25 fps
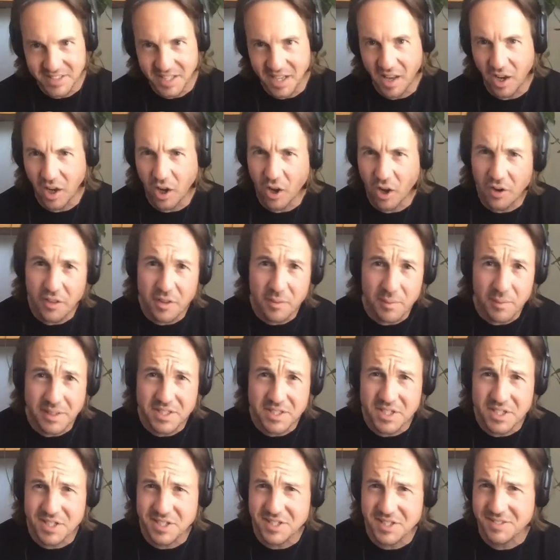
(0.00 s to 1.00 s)
and a
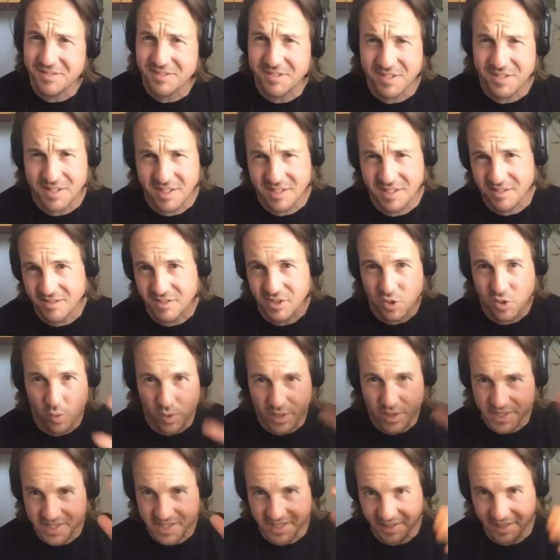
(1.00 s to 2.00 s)
lot of them are just
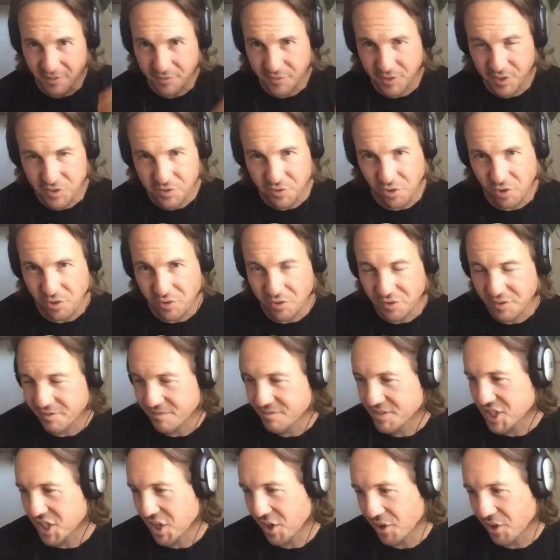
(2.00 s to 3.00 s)
twisting of the truth.